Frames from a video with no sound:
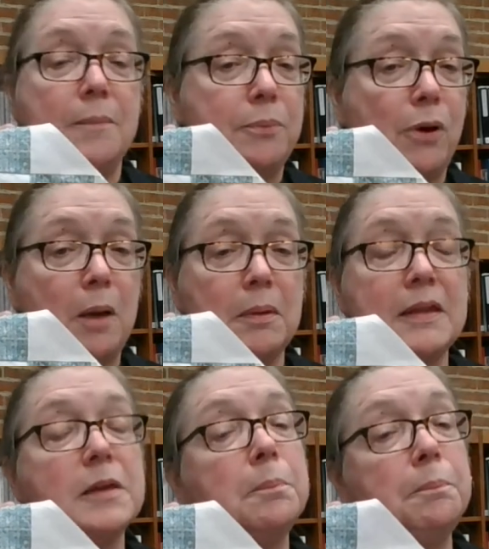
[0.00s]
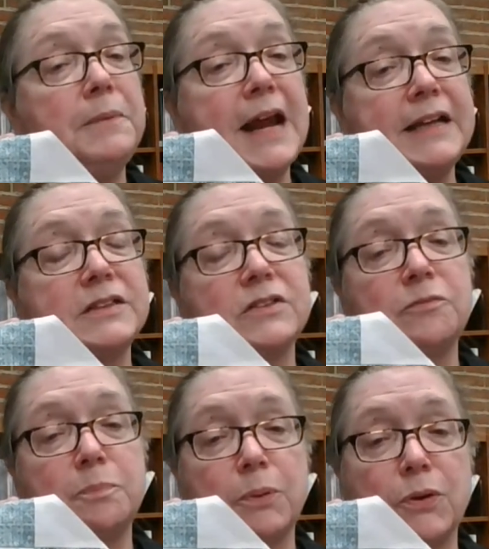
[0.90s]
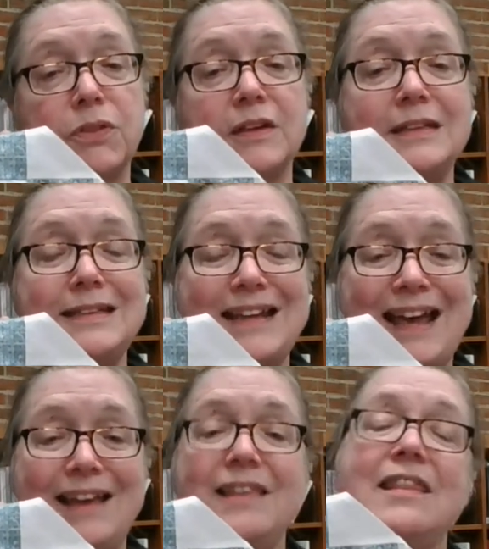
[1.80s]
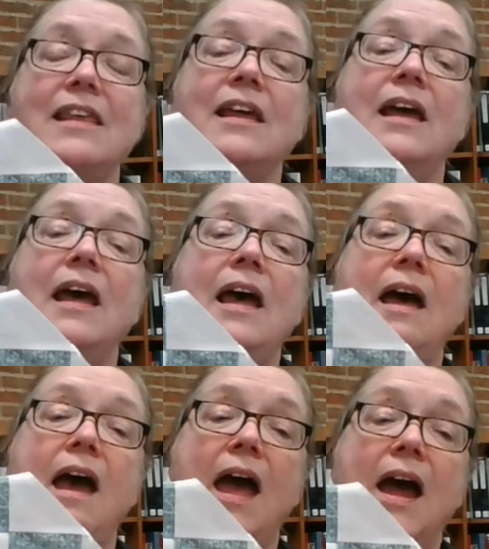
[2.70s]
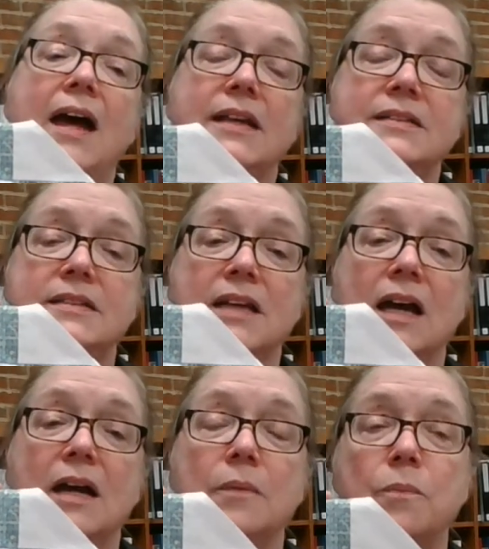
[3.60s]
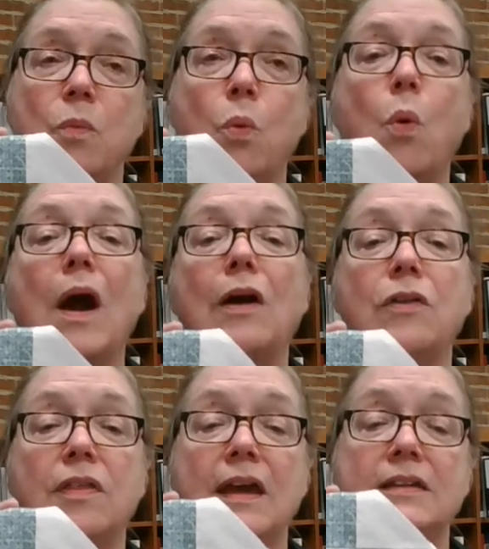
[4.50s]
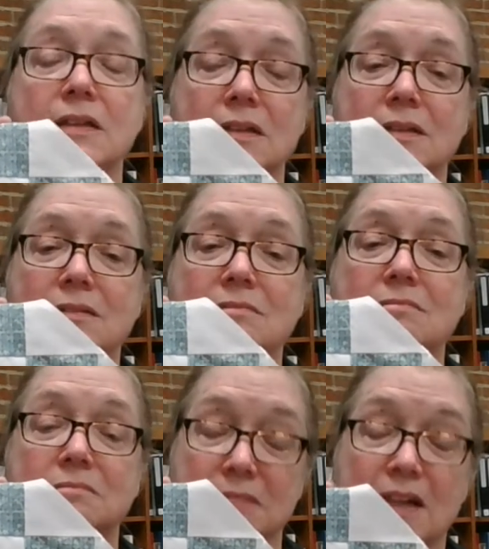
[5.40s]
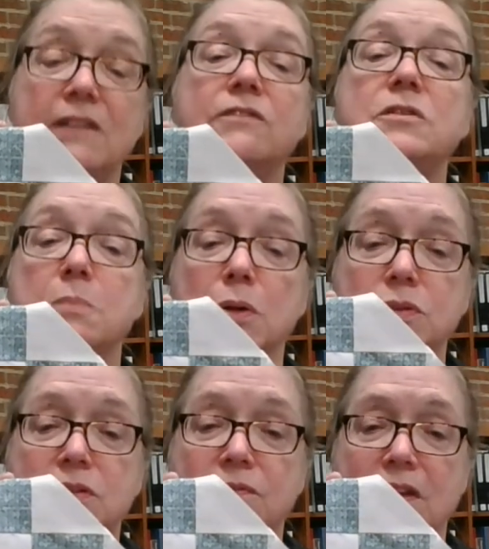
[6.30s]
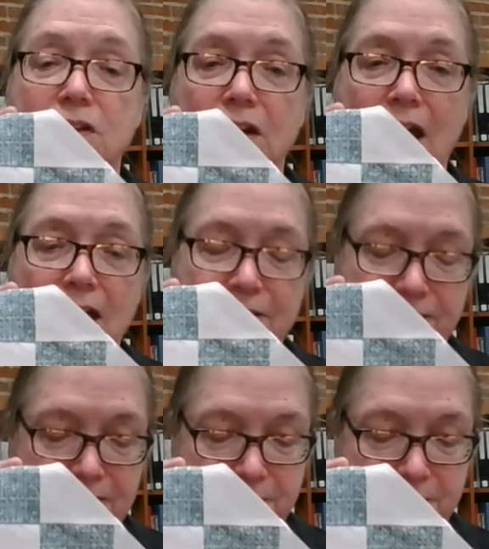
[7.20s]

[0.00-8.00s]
probably the dates of birth and death, and where they lived most of their life.